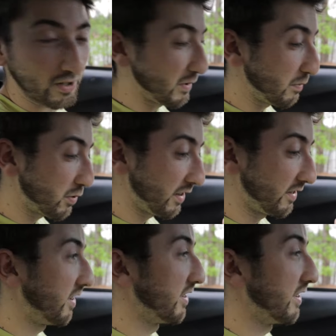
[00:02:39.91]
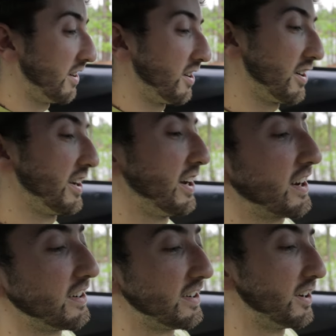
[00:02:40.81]
it should be pretty solid. Already I
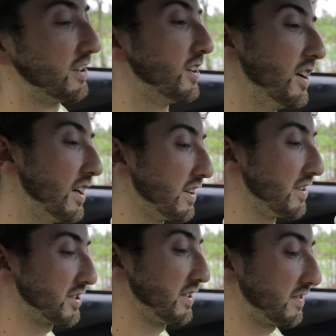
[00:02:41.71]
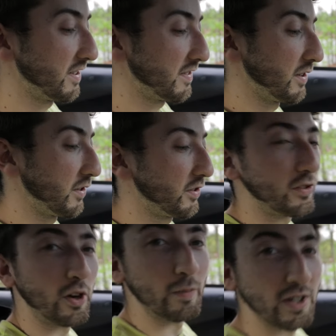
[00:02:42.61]
can tell the shifter feels
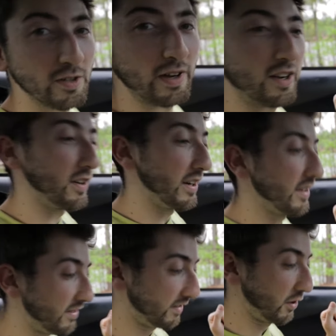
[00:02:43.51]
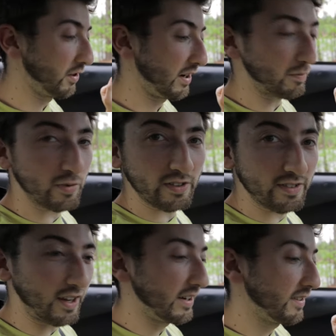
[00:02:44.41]
so much better. It's so like
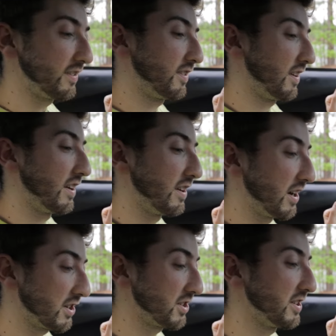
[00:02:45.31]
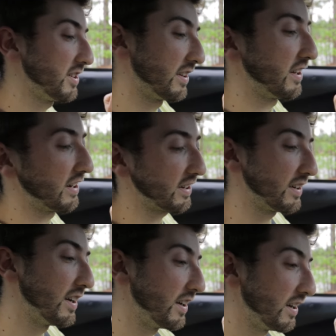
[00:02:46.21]
precise and notchy, and like
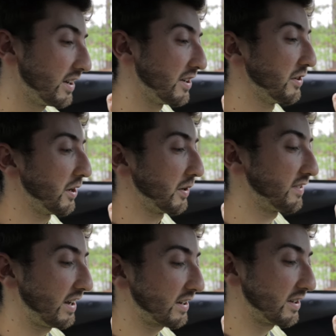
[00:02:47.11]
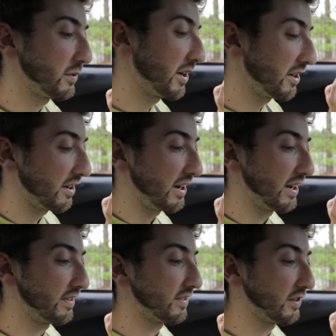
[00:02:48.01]
you know exactly where
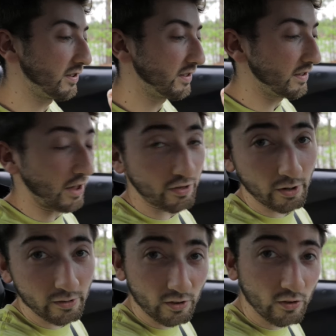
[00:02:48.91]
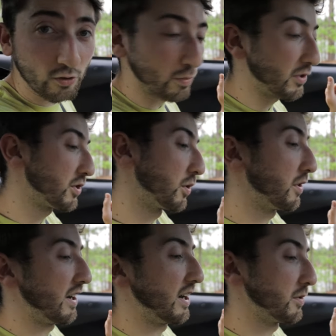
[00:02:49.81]
you're in. The, the throws are super
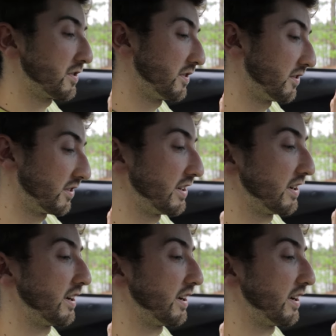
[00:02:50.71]
short now, which feels really